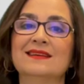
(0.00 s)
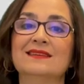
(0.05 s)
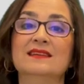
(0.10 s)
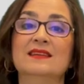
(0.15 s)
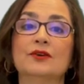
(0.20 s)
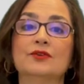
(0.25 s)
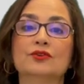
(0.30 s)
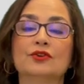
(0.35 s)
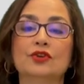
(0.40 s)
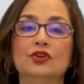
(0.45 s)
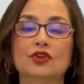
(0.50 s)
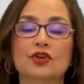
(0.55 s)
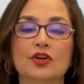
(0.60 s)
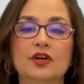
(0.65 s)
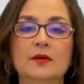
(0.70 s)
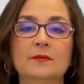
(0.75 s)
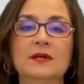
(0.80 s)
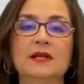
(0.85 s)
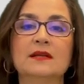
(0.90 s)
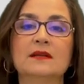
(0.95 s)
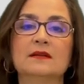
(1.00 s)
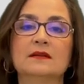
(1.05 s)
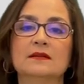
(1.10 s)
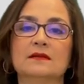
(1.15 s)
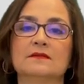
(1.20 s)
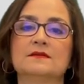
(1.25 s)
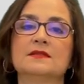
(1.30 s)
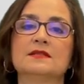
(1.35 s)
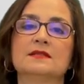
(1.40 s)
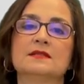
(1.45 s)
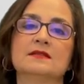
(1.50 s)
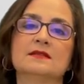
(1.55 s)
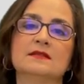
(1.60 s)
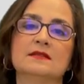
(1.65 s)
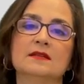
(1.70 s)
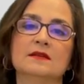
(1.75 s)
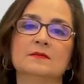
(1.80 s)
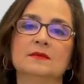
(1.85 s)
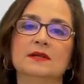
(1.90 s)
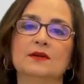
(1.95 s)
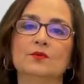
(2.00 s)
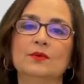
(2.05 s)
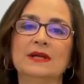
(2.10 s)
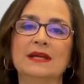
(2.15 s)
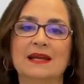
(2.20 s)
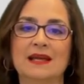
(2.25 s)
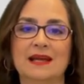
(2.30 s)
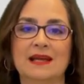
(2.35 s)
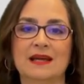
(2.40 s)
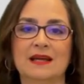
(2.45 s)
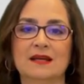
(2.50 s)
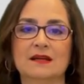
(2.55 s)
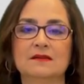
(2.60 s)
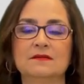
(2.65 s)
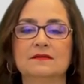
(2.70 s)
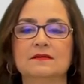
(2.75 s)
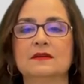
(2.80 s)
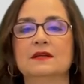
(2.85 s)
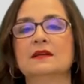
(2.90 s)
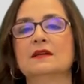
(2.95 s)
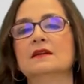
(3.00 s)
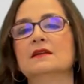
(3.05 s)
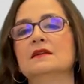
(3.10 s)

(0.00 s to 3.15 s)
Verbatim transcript: the autonomic nervous system that we have